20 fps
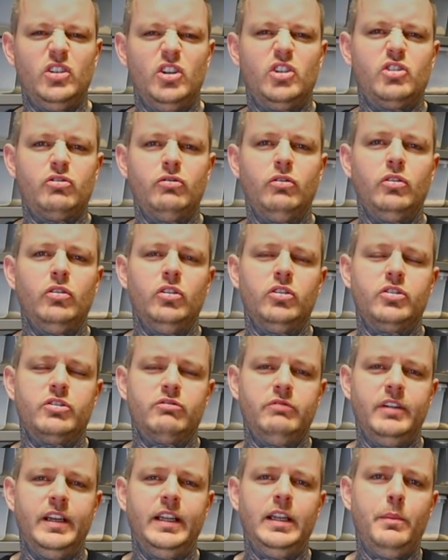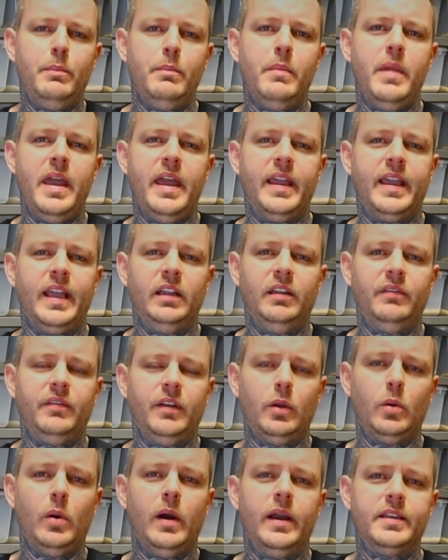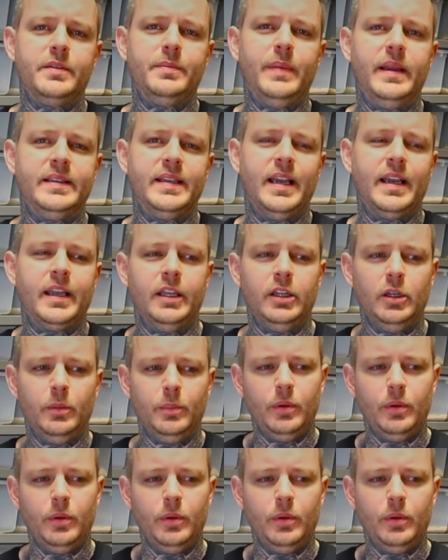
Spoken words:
to struggle to really make anything quite spectacular,